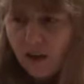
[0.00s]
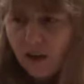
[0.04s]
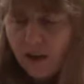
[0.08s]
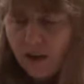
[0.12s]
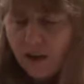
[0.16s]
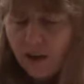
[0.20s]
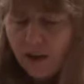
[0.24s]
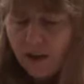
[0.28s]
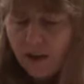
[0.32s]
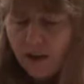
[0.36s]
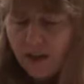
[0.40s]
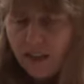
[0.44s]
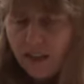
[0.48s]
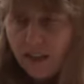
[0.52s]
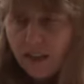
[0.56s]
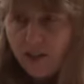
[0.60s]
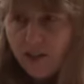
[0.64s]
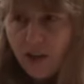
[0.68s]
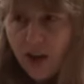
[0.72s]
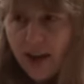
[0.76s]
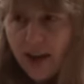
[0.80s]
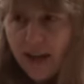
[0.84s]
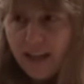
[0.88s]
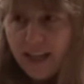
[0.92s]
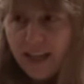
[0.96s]
You know, I did
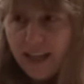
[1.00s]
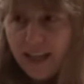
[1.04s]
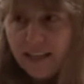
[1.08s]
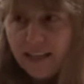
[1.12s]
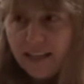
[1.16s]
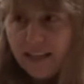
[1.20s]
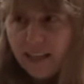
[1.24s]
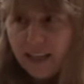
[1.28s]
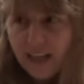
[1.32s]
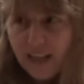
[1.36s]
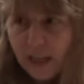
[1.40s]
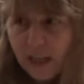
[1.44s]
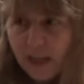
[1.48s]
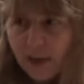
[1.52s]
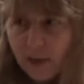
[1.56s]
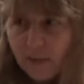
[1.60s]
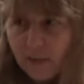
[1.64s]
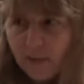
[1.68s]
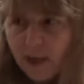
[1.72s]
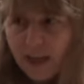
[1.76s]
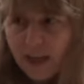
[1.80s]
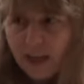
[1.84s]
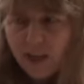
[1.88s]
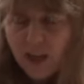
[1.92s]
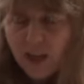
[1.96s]
try kissing
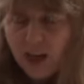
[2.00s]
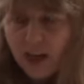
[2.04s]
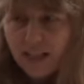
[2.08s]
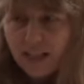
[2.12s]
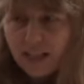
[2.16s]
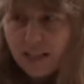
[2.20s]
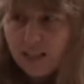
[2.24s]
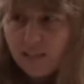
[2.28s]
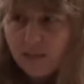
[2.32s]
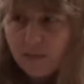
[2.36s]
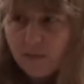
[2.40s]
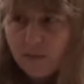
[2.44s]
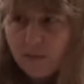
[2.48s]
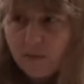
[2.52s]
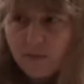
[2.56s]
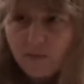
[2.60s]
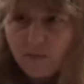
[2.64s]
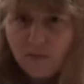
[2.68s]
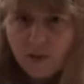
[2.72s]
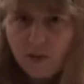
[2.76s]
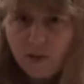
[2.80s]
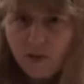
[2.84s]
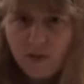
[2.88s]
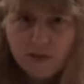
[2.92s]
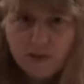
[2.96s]
him. I tried some,
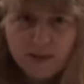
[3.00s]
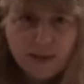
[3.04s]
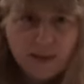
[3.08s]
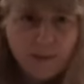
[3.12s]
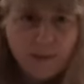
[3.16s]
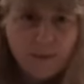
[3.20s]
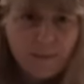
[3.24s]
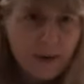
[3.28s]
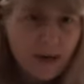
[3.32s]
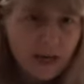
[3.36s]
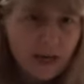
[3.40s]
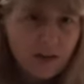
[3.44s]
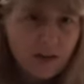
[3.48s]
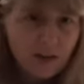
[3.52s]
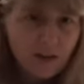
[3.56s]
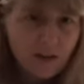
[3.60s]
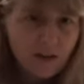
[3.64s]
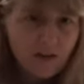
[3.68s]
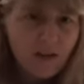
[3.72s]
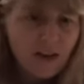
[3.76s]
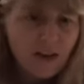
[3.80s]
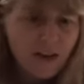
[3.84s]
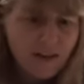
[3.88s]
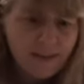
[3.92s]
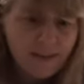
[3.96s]
you know, some
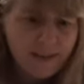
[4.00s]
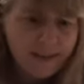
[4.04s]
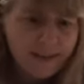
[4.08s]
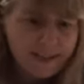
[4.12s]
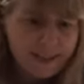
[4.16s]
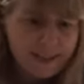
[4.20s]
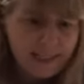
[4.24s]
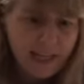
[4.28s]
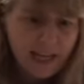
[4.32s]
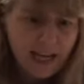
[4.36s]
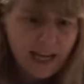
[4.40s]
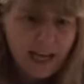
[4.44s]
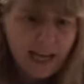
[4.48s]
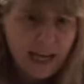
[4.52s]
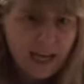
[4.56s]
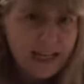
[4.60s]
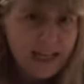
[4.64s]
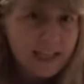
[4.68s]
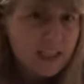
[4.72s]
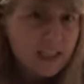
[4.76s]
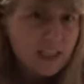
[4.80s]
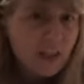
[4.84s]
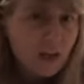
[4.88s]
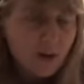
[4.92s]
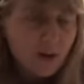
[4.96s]
minor things that I
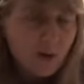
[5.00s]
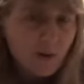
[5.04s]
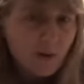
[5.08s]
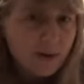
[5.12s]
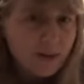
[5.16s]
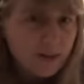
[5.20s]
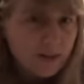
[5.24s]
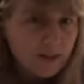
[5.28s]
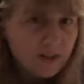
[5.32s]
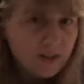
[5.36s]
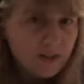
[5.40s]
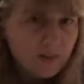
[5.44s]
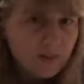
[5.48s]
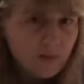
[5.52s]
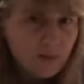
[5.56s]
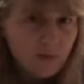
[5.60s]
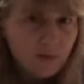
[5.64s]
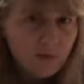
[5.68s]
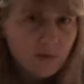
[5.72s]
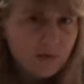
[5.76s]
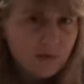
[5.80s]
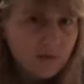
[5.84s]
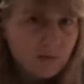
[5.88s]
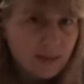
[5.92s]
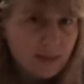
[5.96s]
guess go
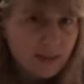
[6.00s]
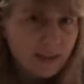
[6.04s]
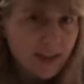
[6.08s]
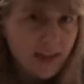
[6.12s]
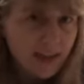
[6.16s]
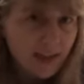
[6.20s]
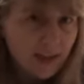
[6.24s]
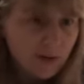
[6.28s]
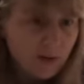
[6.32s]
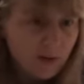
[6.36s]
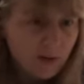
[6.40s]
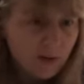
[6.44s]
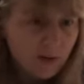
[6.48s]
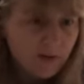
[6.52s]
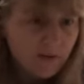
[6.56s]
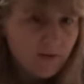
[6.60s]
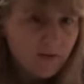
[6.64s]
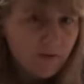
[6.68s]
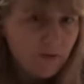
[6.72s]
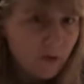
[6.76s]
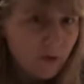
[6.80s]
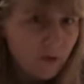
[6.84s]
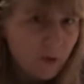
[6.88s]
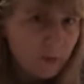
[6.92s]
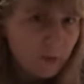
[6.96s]
into the category
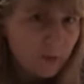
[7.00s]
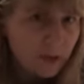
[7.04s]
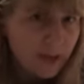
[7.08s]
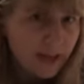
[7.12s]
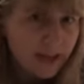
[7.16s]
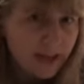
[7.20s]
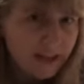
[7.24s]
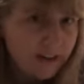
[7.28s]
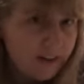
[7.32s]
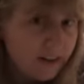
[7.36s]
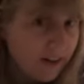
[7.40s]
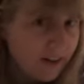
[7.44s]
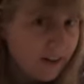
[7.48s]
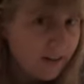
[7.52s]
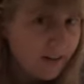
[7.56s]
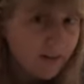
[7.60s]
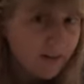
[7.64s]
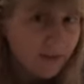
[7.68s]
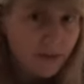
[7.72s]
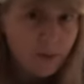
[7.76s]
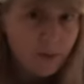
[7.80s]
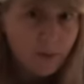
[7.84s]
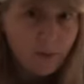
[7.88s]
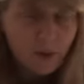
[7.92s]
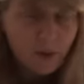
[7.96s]
of foreplay. None
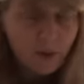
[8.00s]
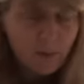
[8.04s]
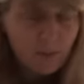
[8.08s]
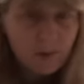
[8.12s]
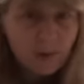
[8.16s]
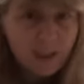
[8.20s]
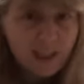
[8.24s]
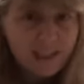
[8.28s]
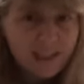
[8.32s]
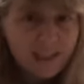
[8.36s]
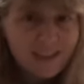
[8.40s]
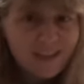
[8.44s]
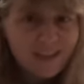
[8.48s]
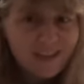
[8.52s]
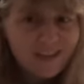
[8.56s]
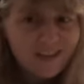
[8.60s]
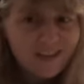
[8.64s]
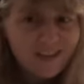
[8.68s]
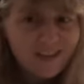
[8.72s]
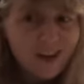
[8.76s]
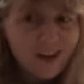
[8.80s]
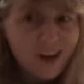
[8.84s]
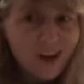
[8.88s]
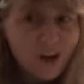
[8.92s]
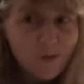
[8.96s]
of them were
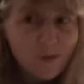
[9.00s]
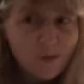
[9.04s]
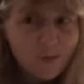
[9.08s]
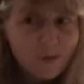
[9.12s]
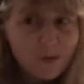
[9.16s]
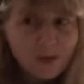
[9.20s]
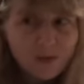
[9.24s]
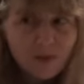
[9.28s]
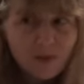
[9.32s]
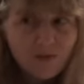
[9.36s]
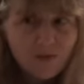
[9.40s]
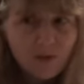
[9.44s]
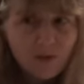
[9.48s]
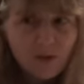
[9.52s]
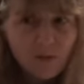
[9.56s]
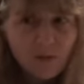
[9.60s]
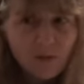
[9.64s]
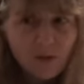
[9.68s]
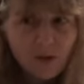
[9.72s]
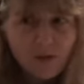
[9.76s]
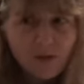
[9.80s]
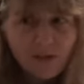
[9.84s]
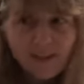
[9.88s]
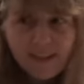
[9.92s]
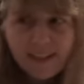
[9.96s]
pleasant. Most of them
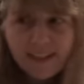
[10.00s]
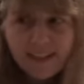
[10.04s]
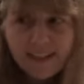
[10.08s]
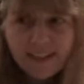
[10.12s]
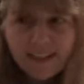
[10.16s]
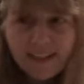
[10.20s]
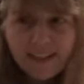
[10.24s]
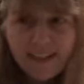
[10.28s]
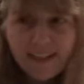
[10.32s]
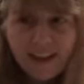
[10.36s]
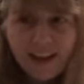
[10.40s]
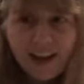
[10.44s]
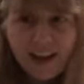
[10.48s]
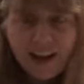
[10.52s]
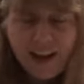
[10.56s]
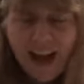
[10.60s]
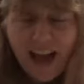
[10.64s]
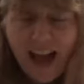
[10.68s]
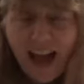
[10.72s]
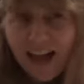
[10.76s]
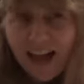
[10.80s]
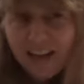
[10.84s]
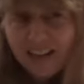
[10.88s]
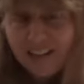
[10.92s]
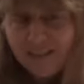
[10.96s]
were things that I
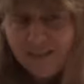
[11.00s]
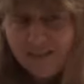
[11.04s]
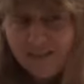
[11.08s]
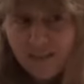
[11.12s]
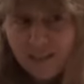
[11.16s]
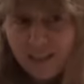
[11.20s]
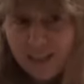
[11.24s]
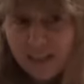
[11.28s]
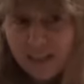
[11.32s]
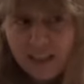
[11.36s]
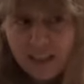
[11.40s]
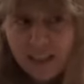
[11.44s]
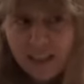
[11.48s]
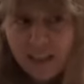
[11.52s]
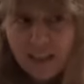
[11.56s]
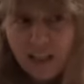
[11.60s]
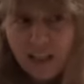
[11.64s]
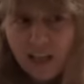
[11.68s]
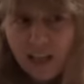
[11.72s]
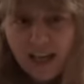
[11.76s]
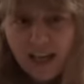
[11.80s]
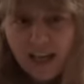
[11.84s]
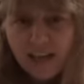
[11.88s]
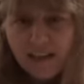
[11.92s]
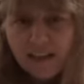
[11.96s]
actively
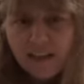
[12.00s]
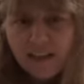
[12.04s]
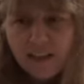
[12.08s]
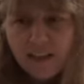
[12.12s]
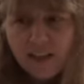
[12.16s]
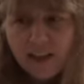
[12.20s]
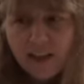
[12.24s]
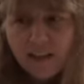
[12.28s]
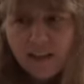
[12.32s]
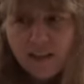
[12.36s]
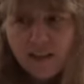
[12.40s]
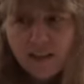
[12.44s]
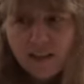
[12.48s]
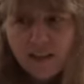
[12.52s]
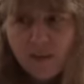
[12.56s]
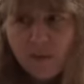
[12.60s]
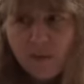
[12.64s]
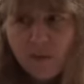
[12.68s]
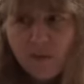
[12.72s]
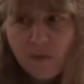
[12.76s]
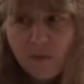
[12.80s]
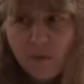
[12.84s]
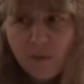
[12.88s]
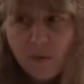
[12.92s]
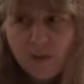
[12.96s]
disliked, and some
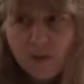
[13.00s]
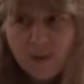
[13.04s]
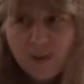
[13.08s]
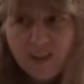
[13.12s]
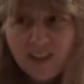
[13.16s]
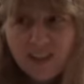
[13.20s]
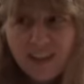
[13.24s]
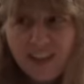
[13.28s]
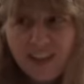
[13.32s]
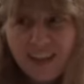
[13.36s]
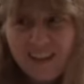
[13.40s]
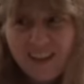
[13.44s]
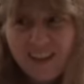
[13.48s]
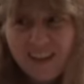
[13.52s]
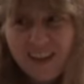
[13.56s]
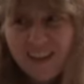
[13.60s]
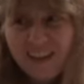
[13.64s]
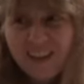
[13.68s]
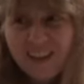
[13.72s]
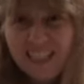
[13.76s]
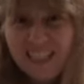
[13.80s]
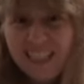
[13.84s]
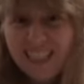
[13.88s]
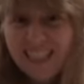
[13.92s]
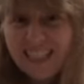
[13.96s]
of them were just like, okay,
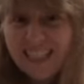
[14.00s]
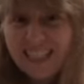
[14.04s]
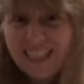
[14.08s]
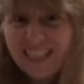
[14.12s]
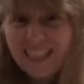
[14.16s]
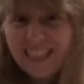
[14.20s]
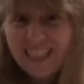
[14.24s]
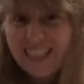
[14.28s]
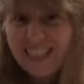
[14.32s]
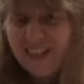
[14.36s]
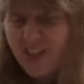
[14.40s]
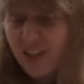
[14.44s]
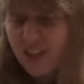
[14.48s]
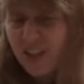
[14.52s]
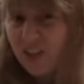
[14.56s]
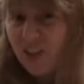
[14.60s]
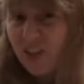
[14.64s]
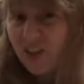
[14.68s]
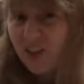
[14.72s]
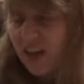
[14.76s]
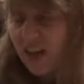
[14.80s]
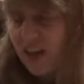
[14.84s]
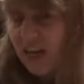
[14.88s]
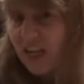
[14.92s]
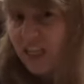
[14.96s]
this isn't good
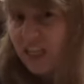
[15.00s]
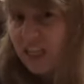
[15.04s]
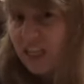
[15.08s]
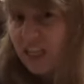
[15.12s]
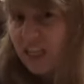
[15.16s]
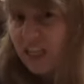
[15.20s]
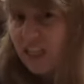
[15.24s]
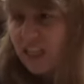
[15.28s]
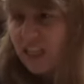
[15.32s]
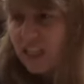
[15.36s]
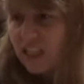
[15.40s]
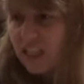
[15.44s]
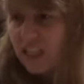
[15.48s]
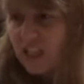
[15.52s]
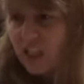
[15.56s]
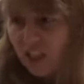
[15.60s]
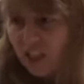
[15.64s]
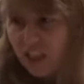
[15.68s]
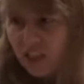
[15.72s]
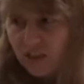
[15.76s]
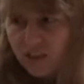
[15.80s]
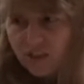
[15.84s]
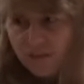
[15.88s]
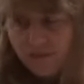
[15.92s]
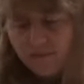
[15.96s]
or anything. It's
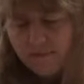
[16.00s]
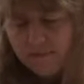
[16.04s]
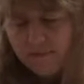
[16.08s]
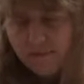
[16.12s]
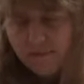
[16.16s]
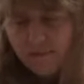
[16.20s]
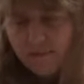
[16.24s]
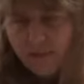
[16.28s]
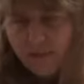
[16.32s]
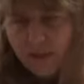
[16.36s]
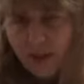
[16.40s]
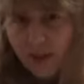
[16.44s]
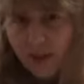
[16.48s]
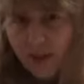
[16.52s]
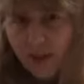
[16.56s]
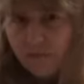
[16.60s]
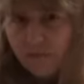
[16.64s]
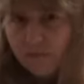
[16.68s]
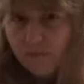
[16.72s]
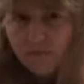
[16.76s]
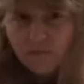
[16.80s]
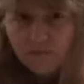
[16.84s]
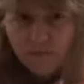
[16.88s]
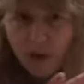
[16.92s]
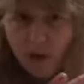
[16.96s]
just,
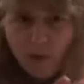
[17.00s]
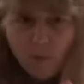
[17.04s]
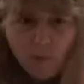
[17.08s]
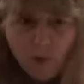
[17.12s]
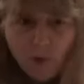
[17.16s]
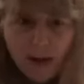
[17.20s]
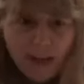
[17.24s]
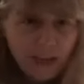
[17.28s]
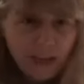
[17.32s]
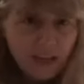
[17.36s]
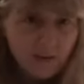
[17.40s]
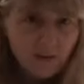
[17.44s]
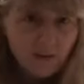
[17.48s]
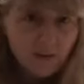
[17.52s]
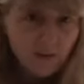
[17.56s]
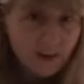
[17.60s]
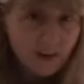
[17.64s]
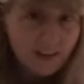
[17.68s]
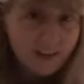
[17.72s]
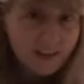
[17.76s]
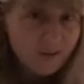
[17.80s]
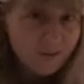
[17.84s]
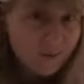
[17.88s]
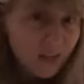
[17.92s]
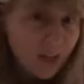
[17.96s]
I'm waiting for
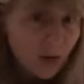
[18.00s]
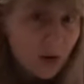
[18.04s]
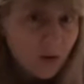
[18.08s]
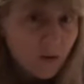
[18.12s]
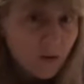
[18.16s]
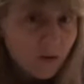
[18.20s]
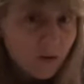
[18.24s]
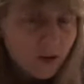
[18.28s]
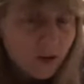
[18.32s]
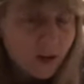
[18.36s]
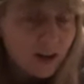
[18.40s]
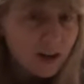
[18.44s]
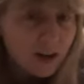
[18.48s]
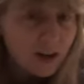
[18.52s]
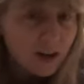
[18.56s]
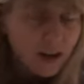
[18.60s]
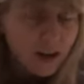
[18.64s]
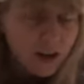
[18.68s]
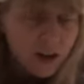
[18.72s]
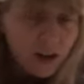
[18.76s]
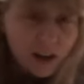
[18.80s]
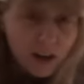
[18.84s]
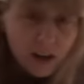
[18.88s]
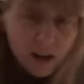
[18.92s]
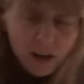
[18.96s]
it to be over.
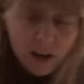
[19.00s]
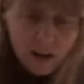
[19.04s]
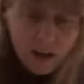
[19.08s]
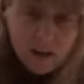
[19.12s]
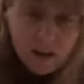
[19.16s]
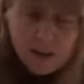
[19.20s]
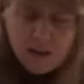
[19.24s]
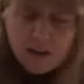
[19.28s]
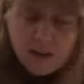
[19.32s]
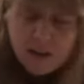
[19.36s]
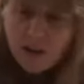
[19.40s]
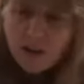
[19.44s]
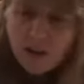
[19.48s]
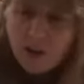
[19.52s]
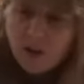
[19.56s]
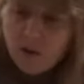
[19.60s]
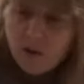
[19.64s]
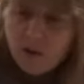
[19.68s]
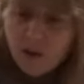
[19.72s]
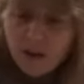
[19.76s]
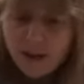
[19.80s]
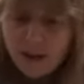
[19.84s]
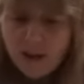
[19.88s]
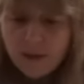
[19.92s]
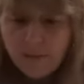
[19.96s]

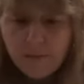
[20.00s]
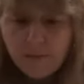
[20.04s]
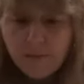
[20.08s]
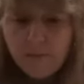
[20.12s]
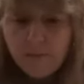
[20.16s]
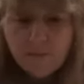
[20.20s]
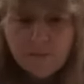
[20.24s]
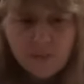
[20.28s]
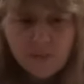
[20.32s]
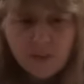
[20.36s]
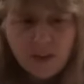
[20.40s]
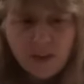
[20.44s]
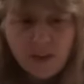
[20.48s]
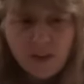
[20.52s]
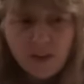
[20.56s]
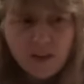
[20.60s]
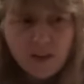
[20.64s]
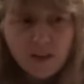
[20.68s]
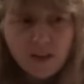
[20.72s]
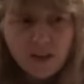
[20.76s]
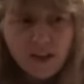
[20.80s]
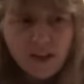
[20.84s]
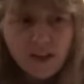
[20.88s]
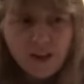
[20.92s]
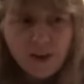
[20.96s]
So,
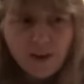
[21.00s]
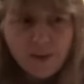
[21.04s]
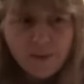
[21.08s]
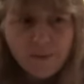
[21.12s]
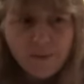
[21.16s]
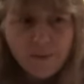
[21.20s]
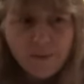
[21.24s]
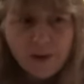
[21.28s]
you know,